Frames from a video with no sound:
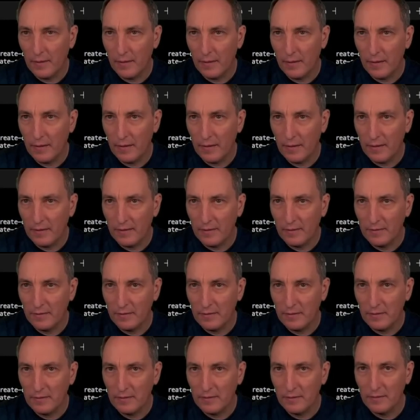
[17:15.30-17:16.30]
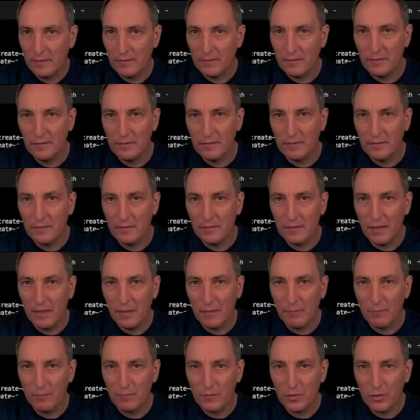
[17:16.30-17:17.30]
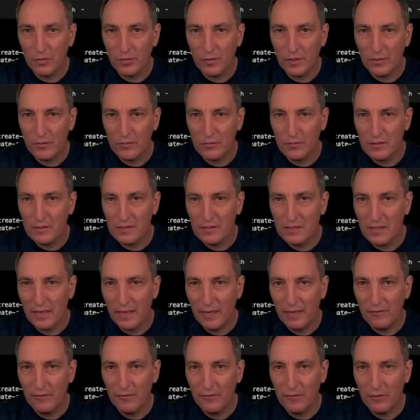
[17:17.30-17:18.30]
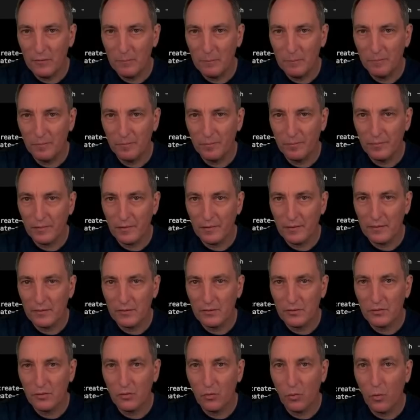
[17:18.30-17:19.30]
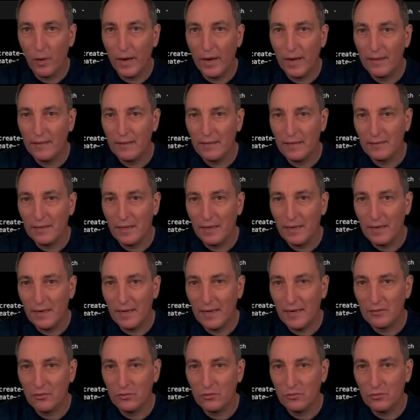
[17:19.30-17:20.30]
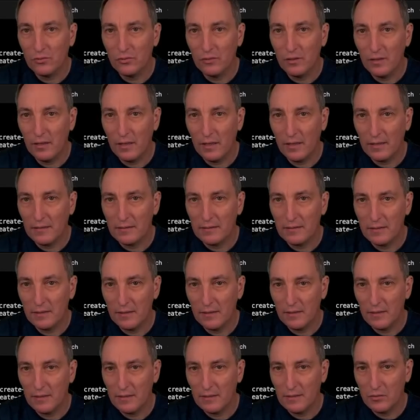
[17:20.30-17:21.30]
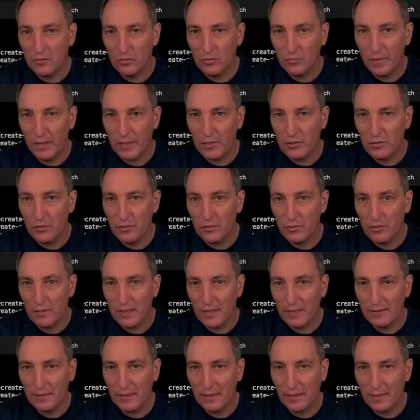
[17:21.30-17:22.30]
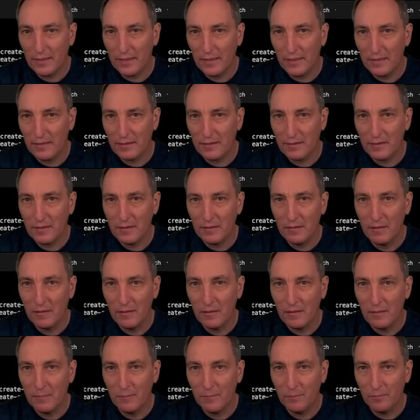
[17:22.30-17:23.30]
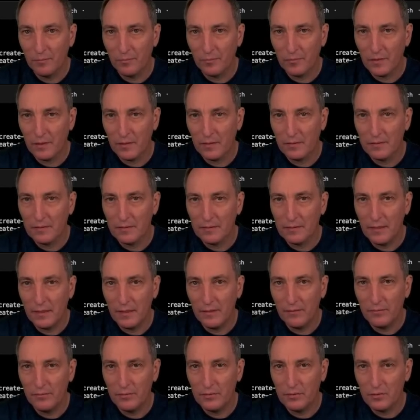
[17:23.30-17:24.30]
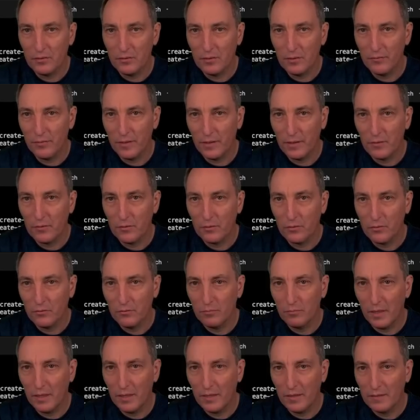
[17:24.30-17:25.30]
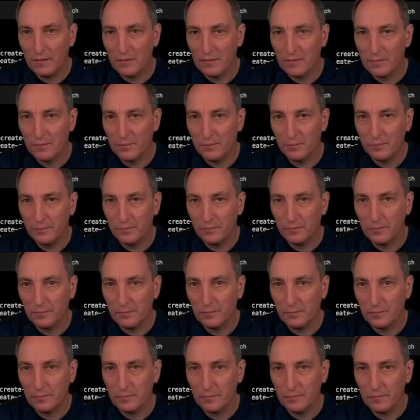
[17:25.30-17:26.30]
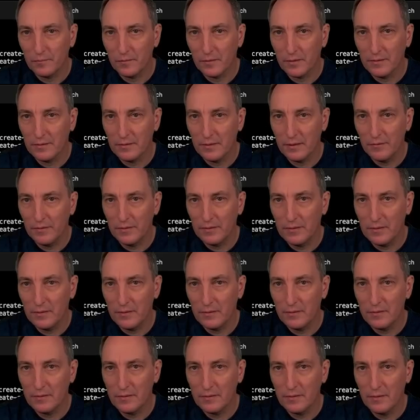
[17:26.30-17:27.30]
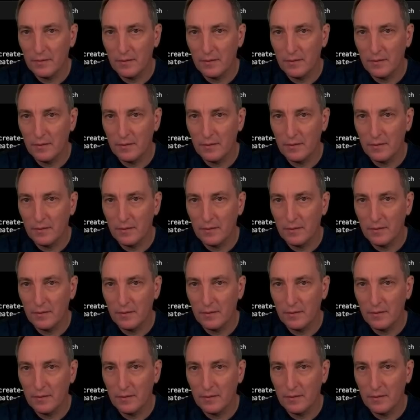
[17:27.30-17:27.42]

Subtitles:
and I'm going to save. So the way that I like to do things is to make sure that I can save. So if I go to my services,